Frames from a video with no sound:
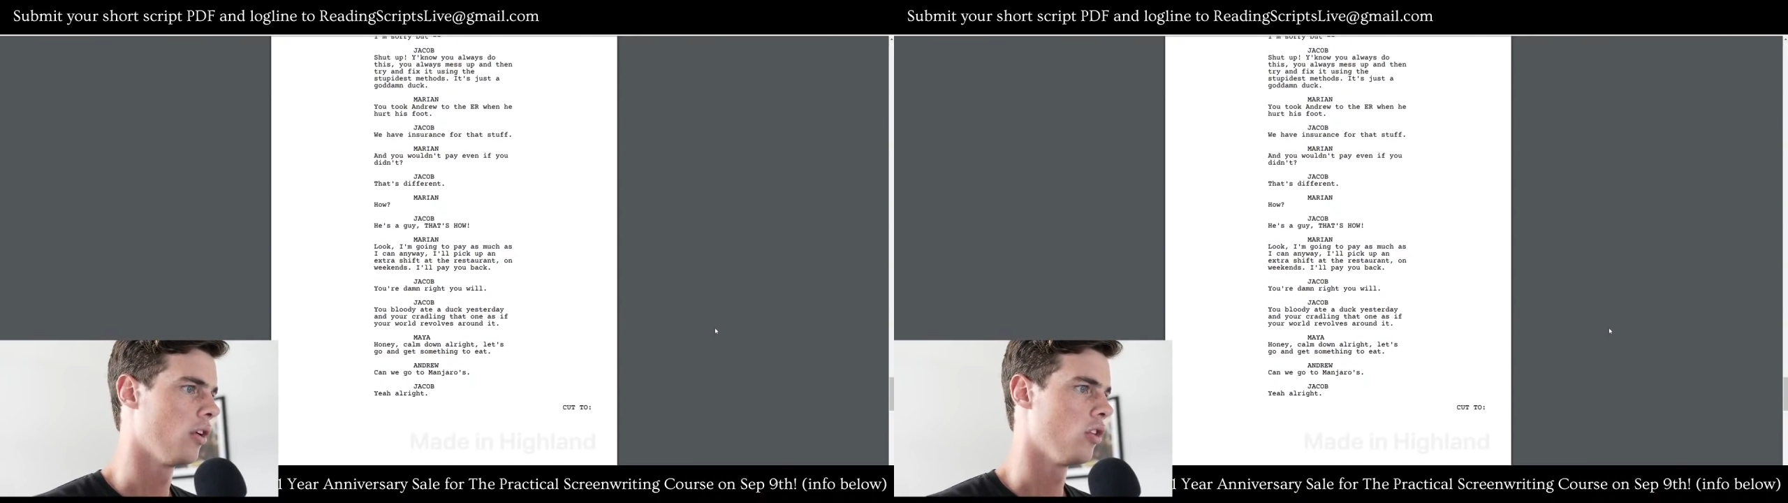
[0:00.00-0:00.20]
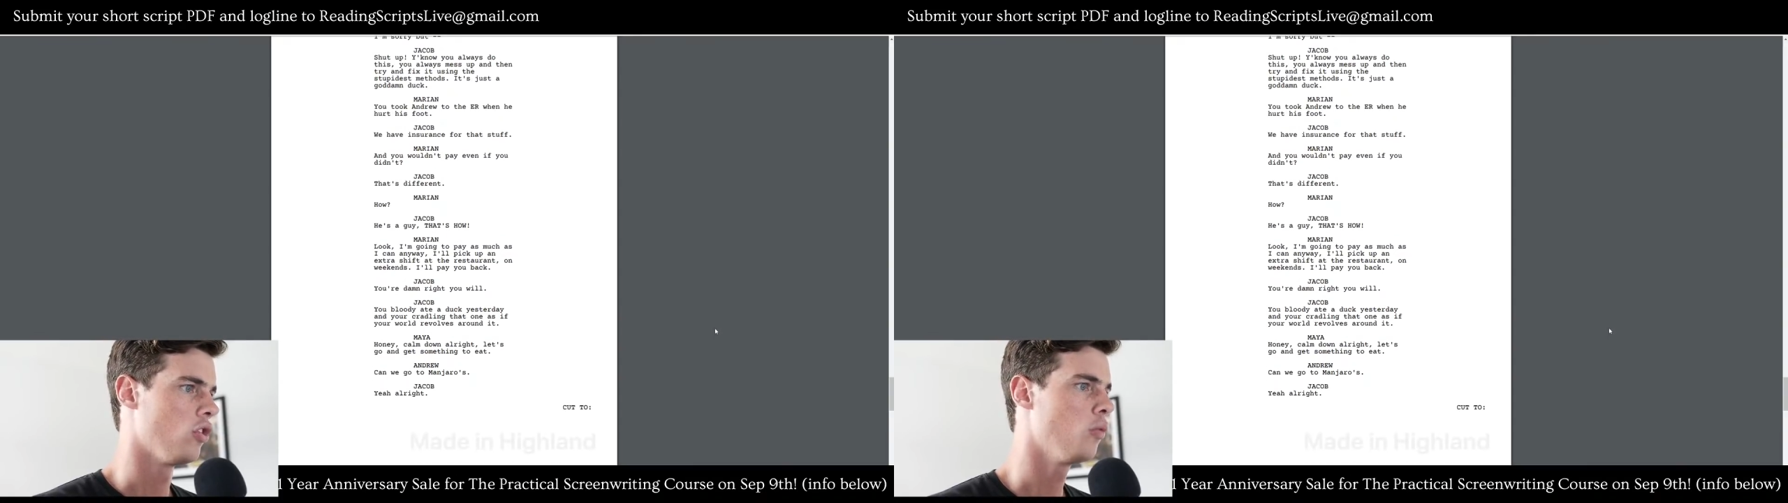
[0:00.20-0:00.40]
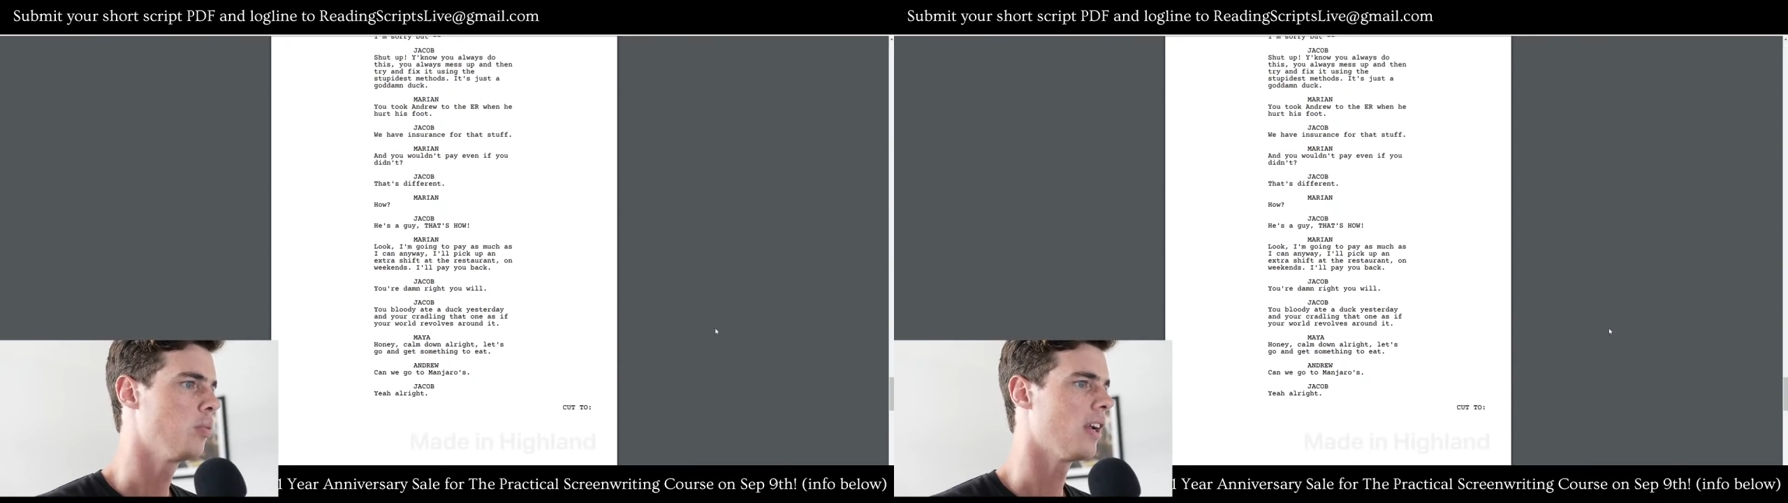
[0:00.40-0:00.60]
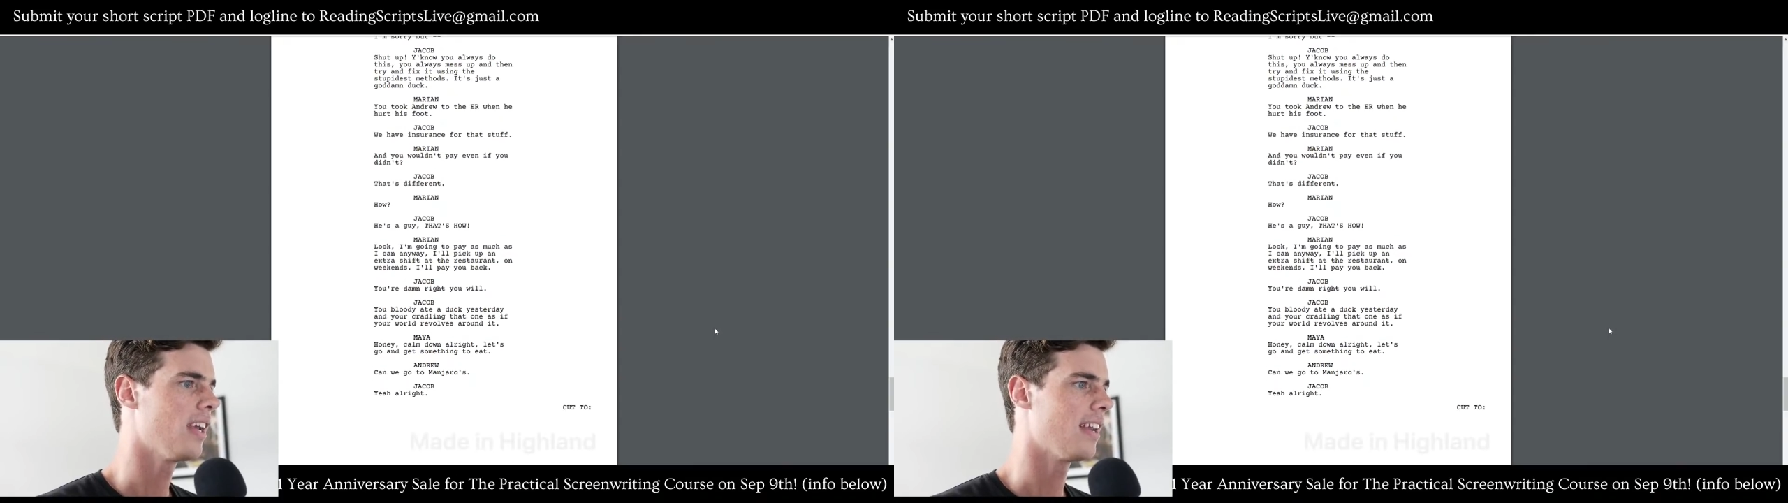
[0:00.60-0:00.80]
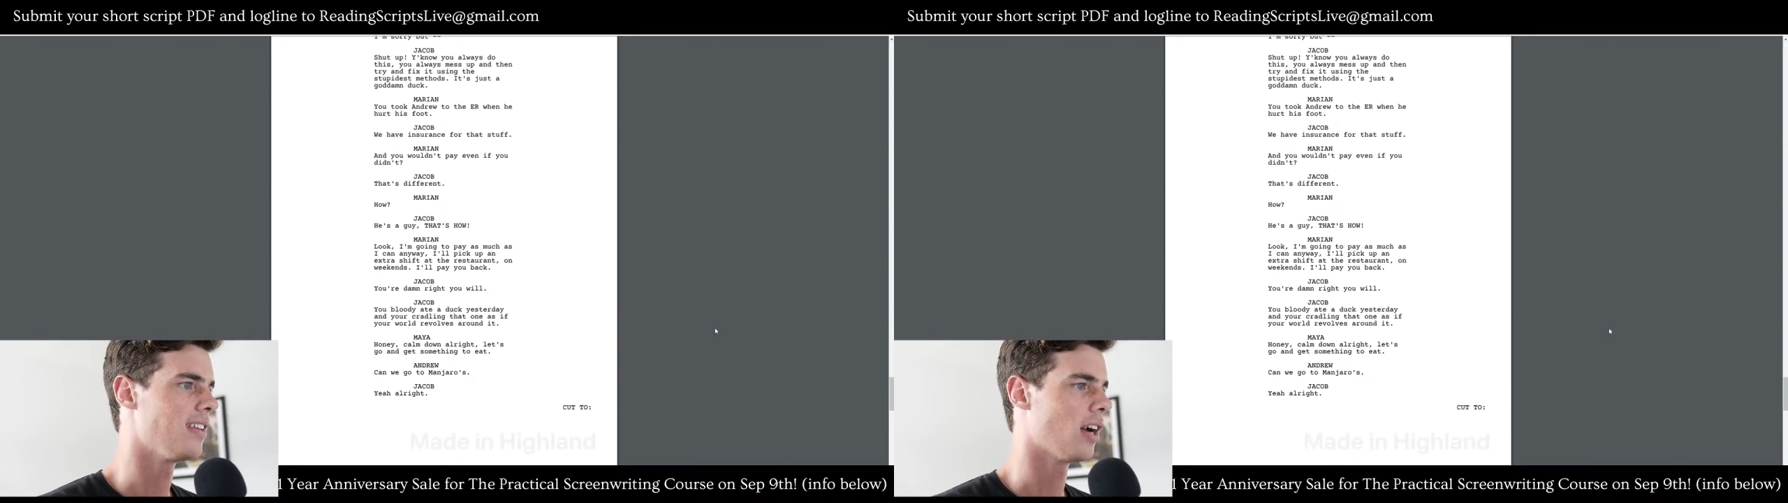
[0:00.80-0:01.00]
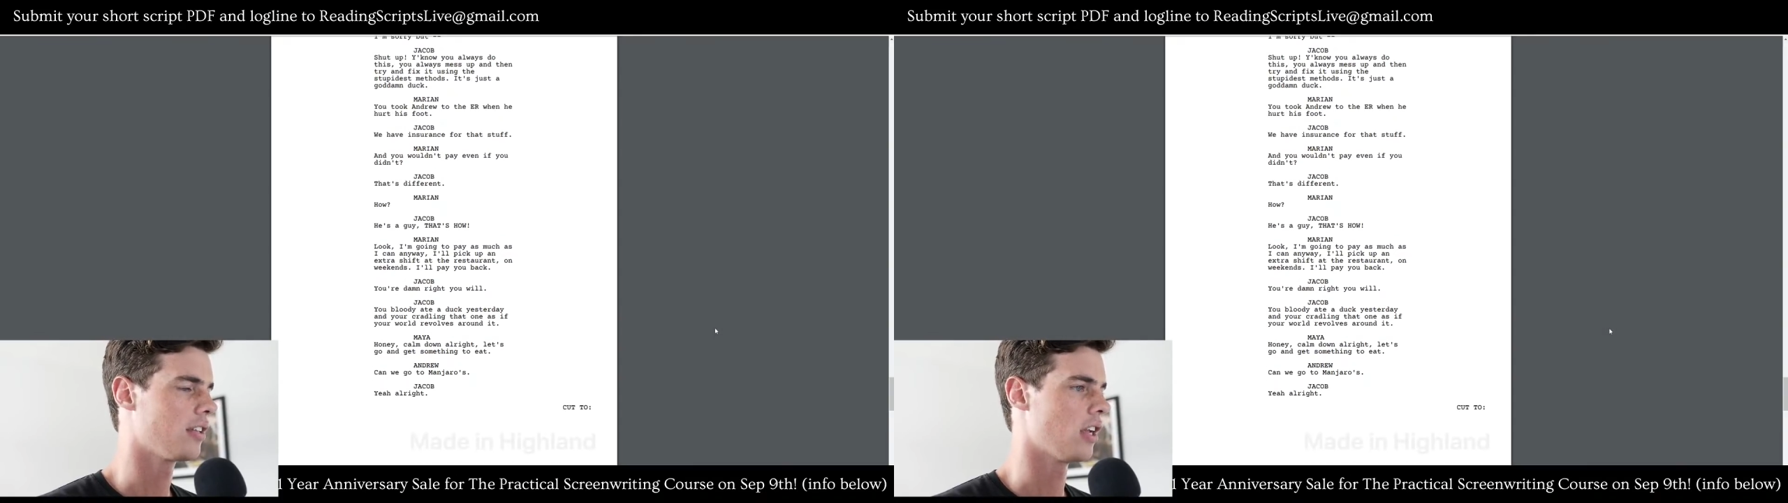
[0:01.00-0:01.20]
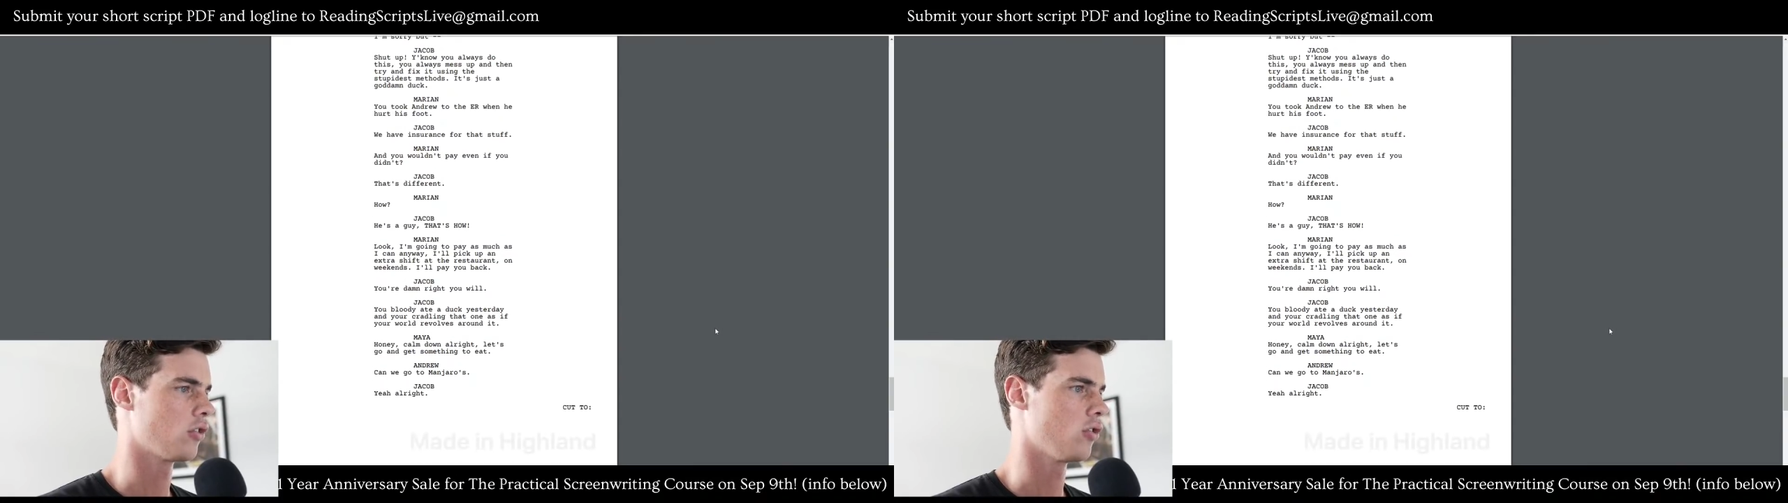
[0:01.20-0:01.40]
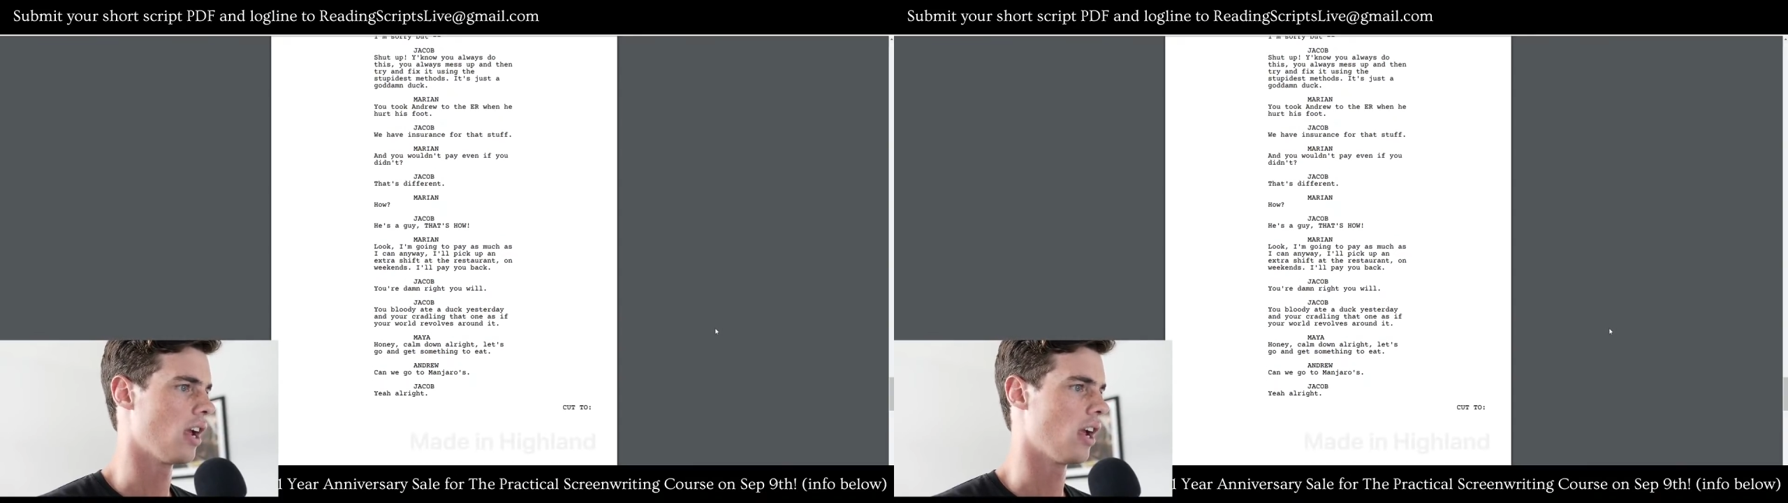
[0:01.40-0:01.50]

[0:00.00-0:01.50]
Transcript: You bloody ate a duck yesterday